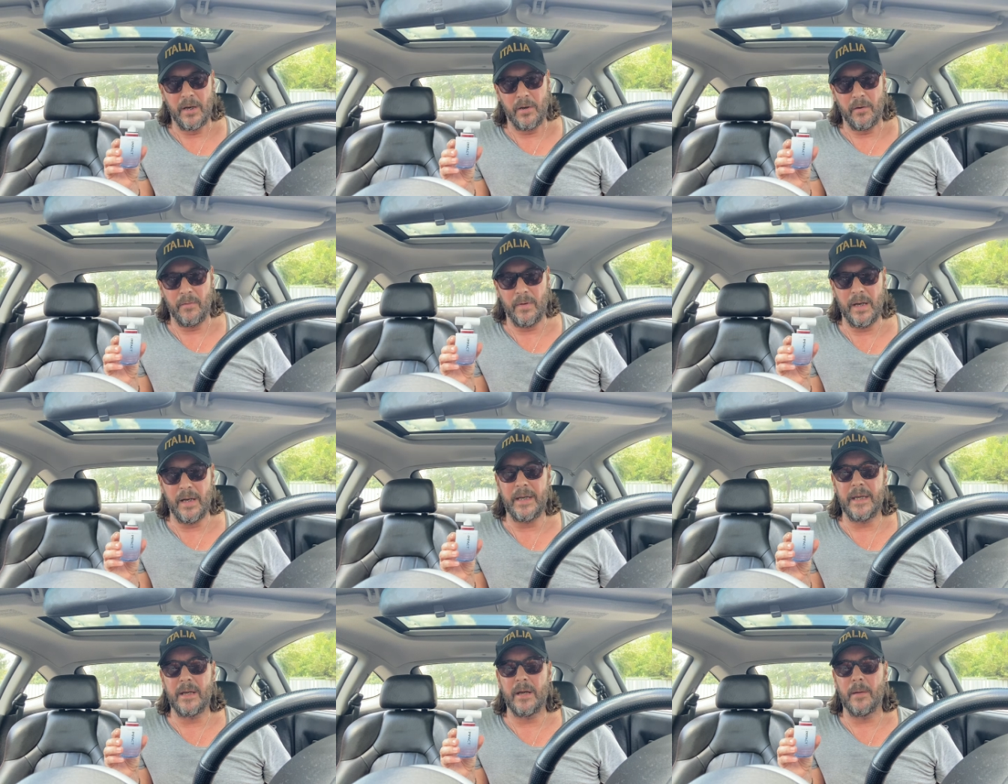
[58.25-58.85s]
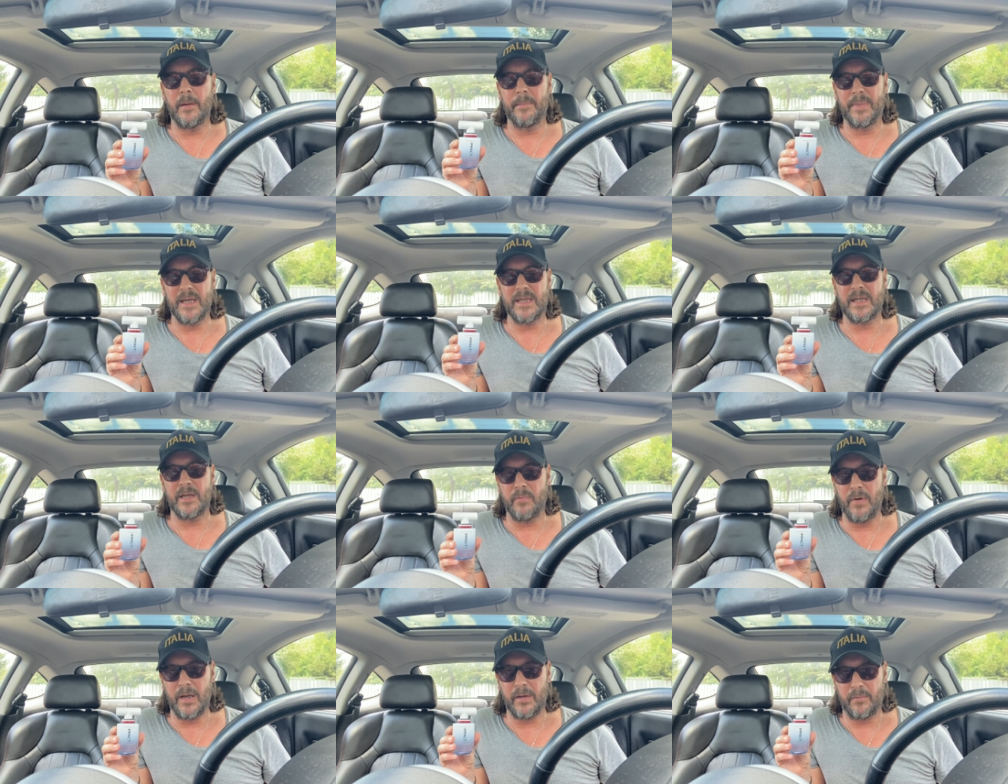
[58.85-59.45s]
really uh,
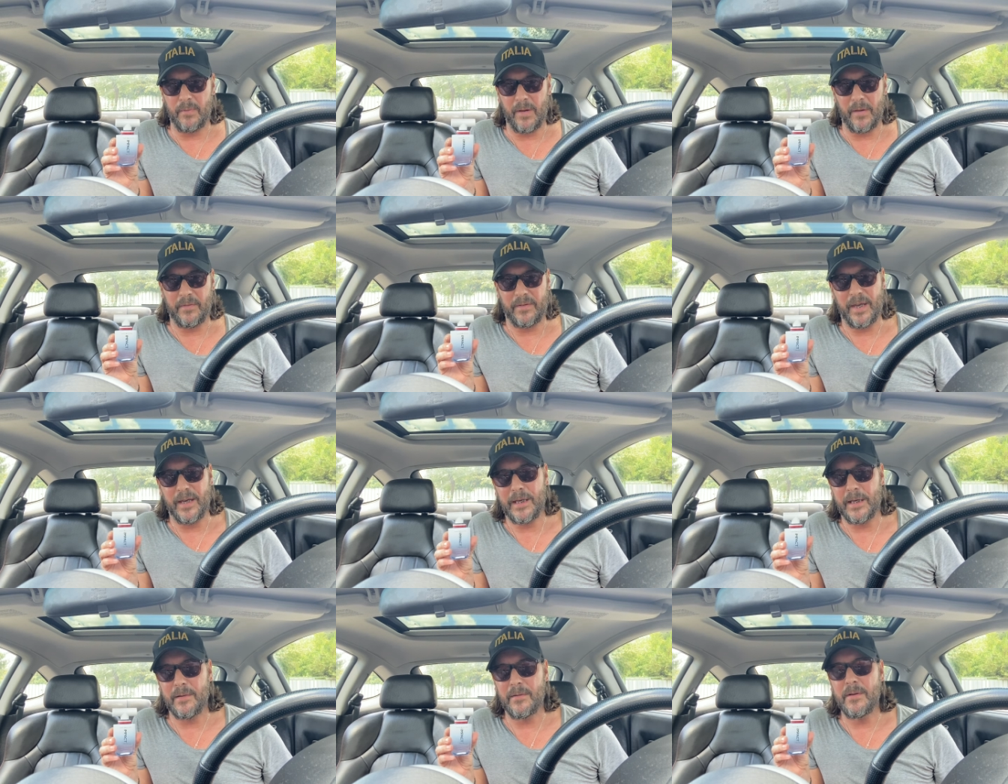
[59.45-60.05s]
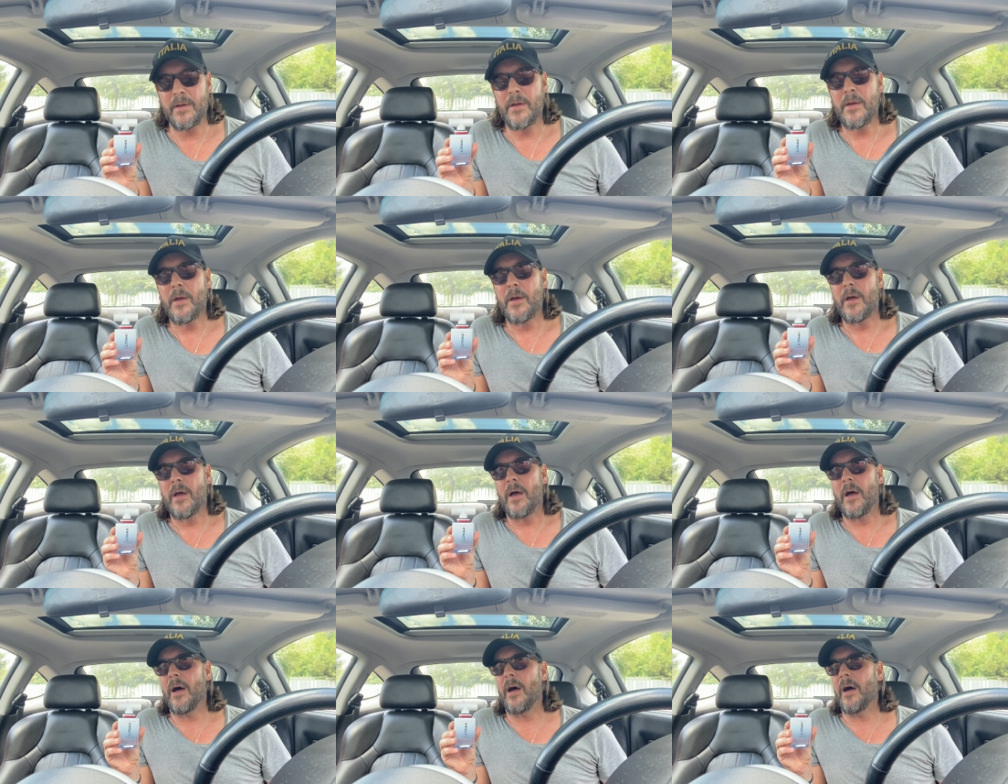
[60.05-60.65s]
busy with when thinking
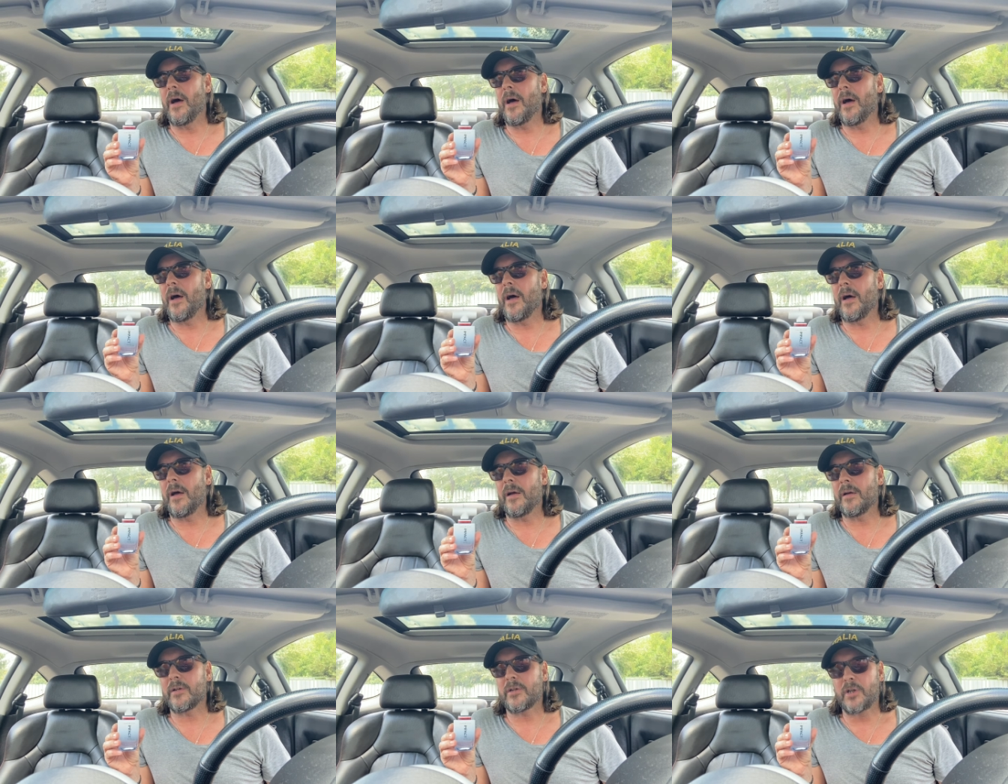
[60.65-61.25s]
uh,